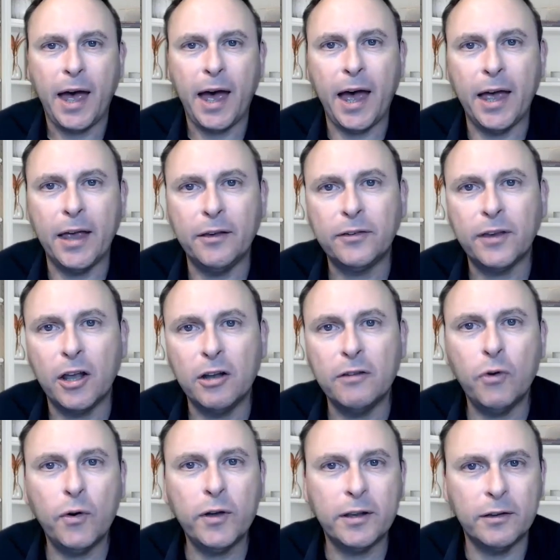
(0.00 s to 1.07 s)
as an
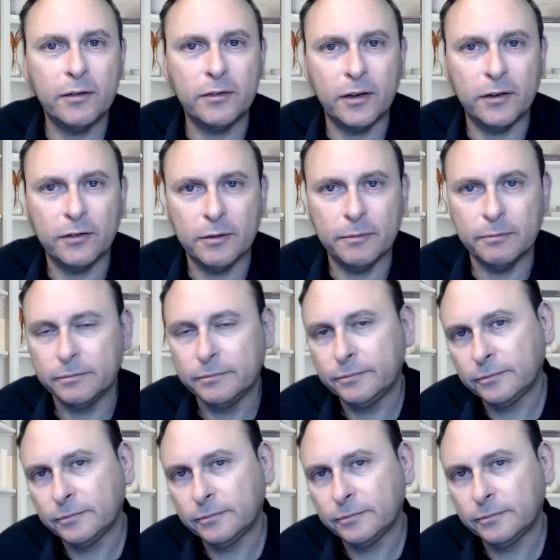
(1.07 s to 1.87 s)
avoidance system.